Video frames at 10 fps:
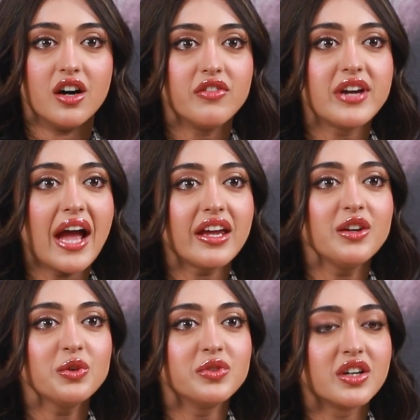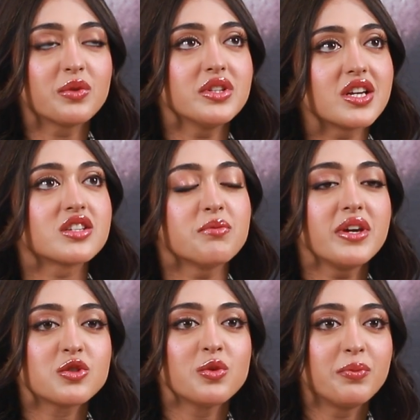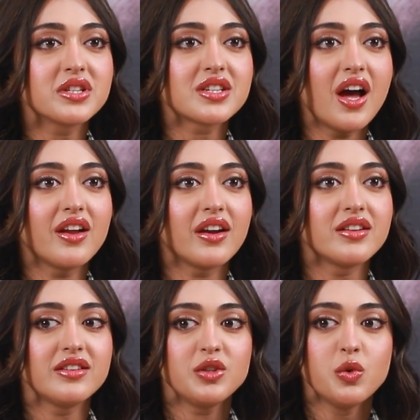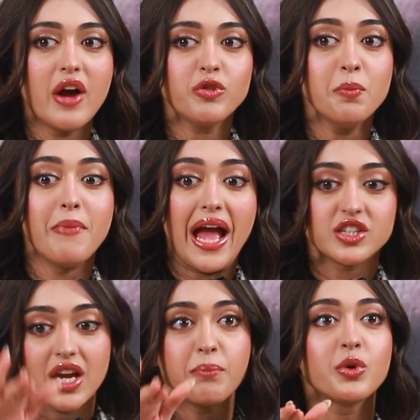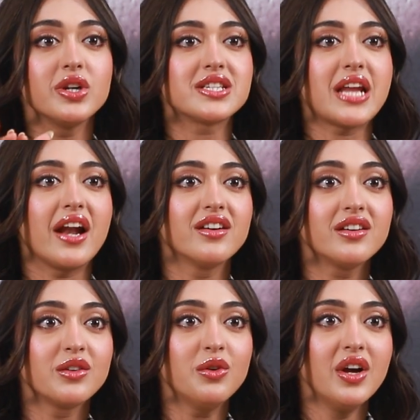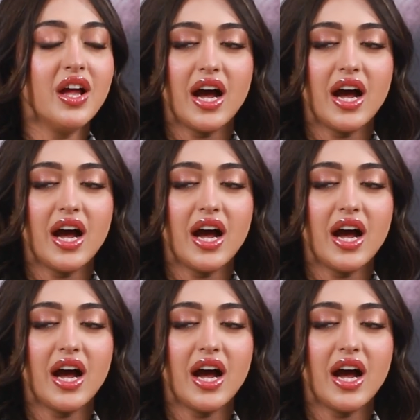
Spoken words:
nerve-wracking to work with such a big superstar and you have to match up to his standard, no?